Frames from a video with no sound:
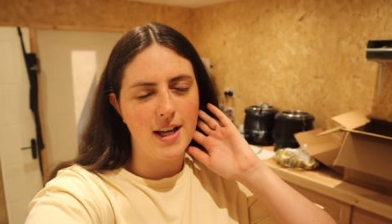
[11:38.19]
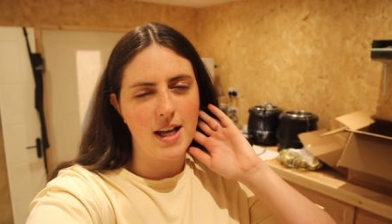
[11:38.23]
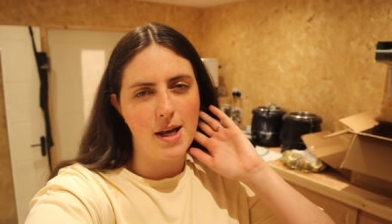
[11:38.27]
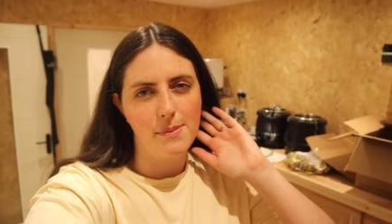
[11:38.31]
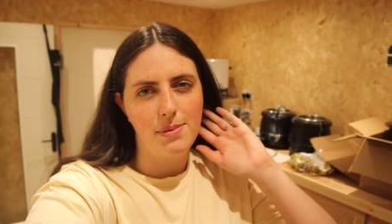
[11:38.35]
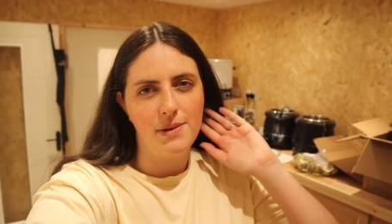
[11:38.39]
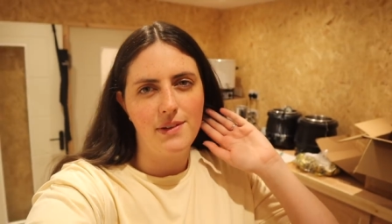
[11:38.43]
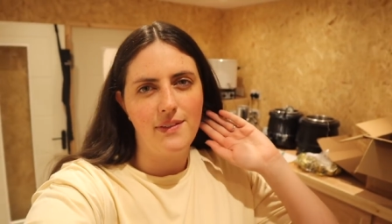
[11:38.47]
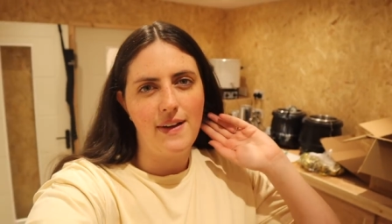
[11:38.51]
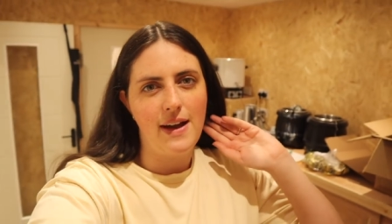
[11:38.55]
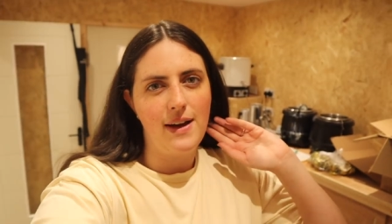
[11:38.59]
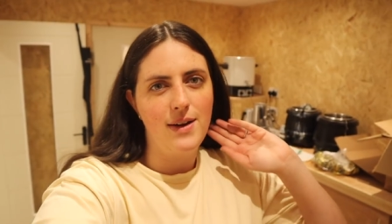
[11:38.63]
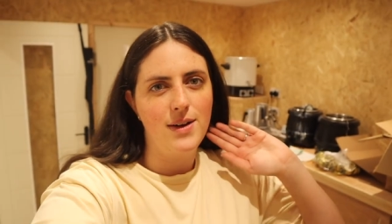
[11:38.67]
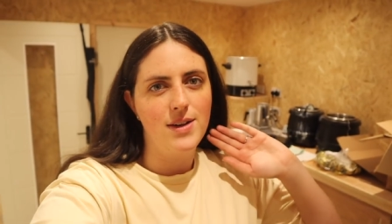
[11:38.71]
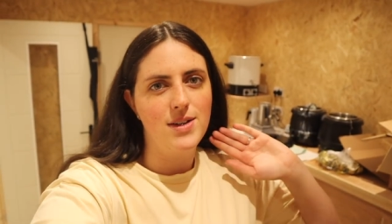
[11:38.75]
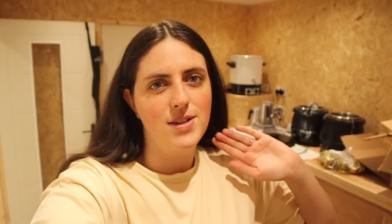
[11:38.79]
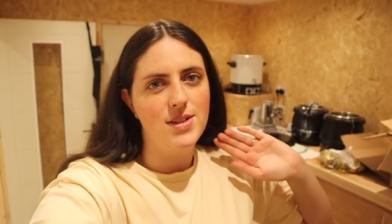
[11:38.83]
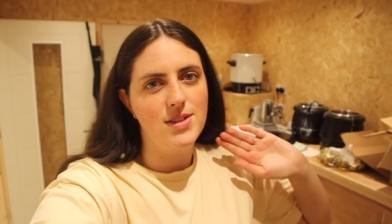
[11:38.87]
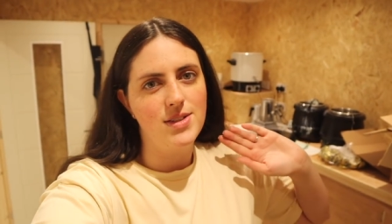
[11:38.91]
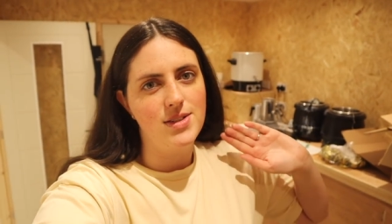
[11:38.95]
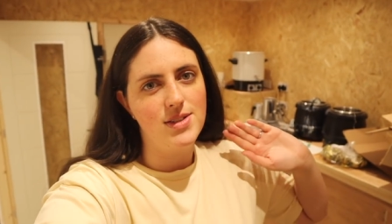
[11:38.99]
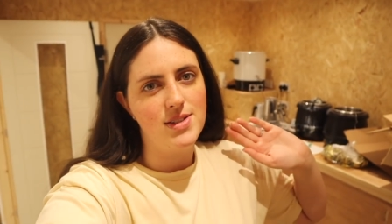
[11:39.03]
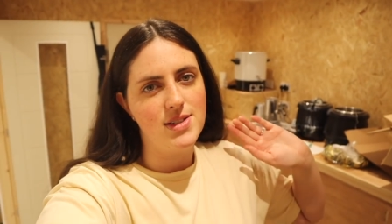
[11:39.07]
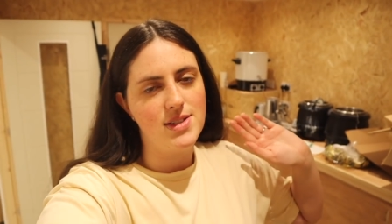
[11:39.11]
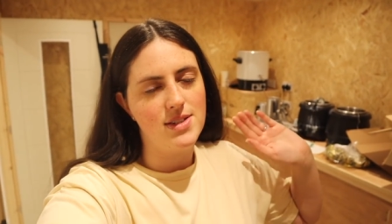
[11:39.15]
couple of
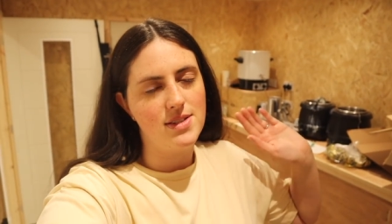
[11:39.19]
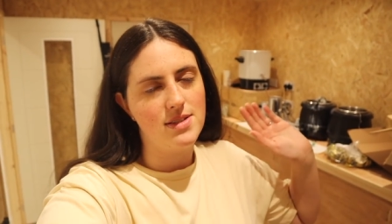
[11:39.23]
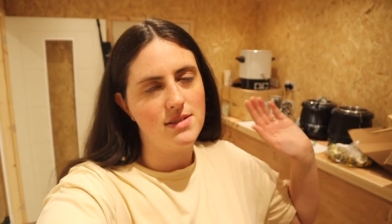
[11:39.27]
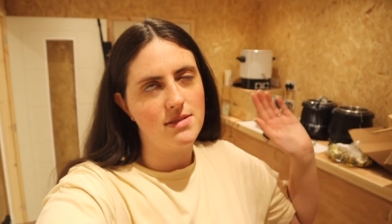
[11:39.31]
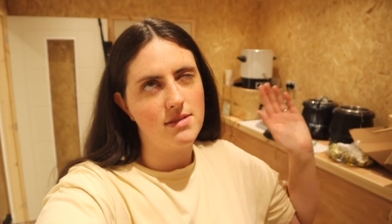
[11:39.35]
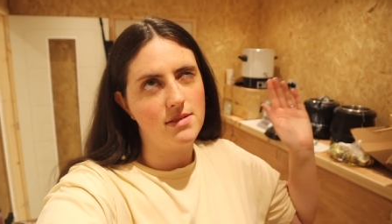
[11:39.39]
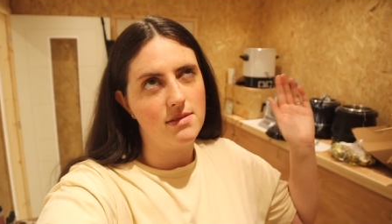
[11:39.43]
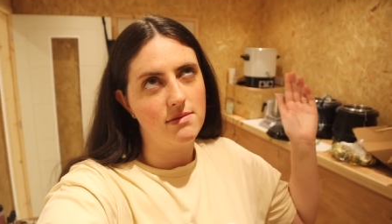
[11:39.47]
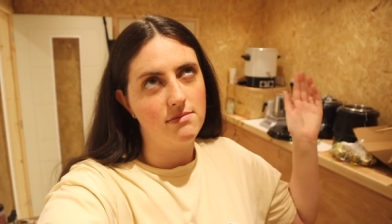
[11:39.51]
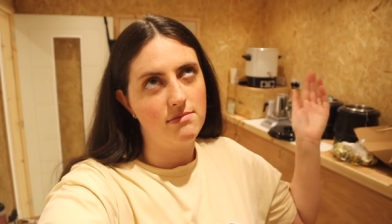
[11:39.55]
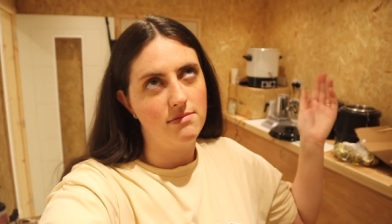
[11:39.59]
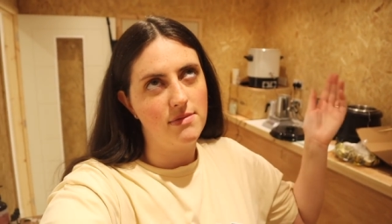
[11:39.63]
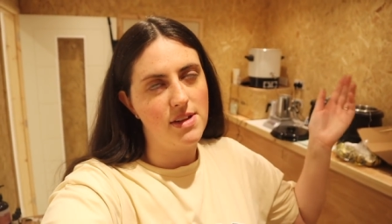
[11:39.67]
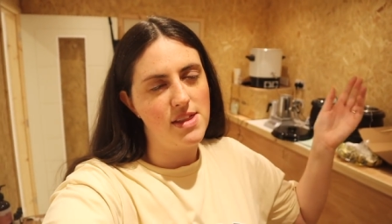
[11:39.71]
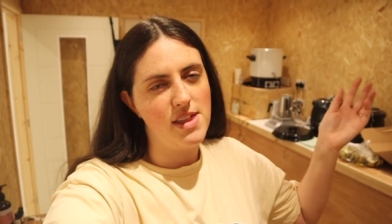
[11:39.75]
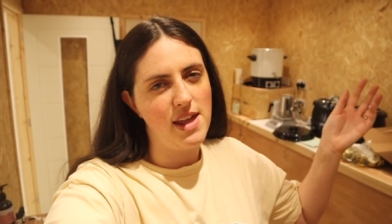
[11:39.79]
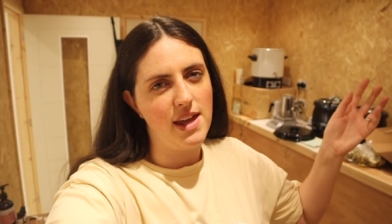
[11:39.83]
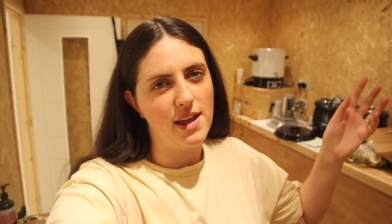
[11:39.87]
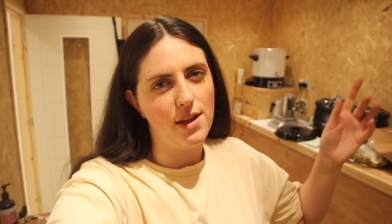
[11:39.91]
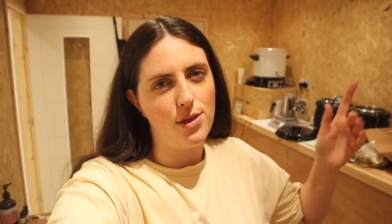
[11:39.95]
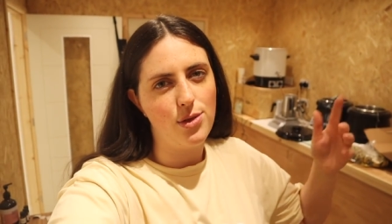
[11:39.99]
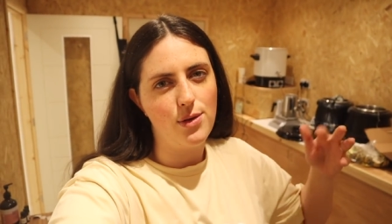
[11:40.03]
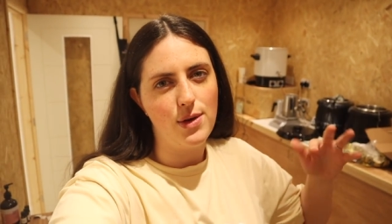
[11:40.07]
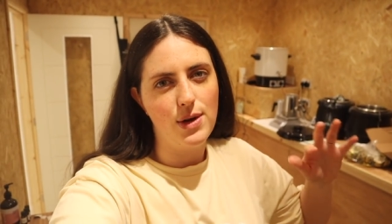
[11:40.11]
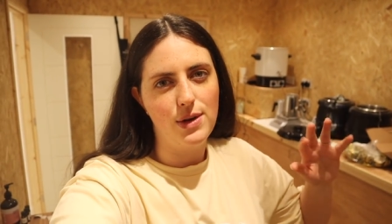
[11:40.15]
hours I
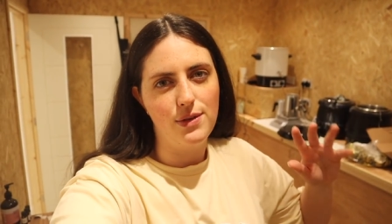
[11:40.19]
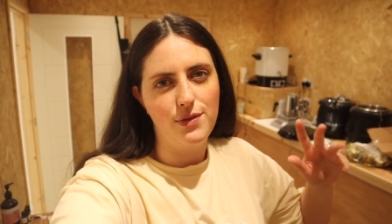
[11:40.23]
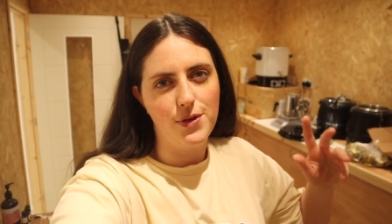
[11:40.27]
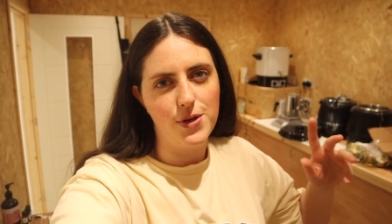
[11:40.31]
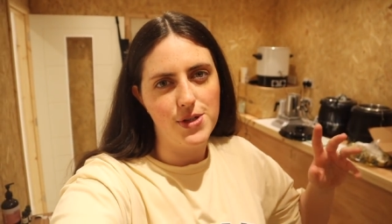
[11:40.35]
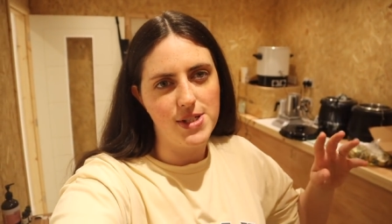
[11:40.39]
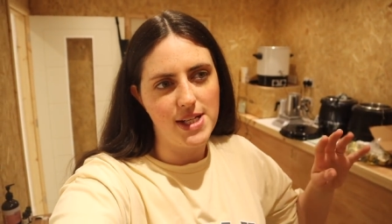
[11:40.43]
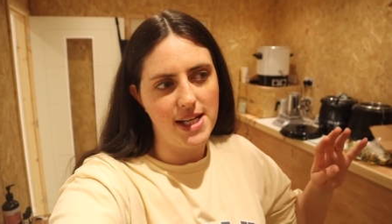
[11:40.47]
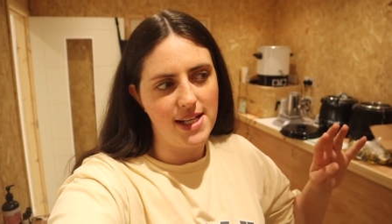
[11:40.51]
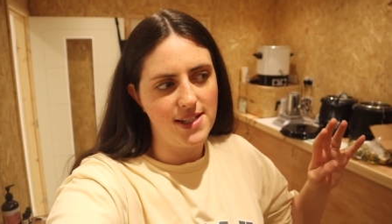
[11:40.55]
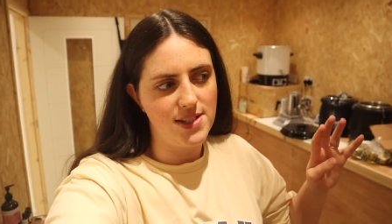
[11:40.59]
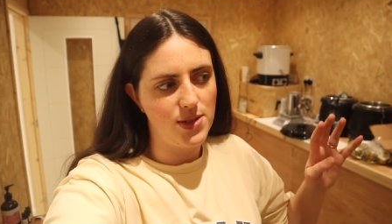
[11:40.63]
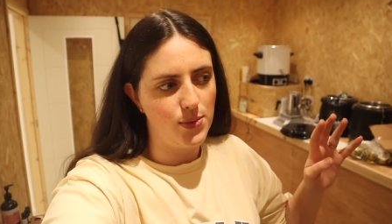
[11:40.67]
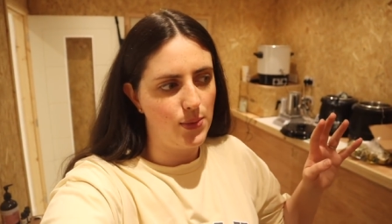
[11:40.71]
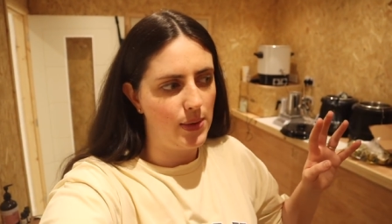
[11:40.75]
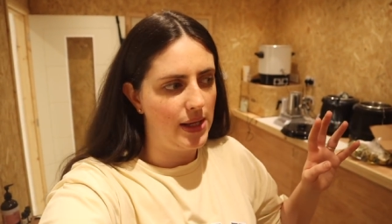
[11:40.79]
think three or four days a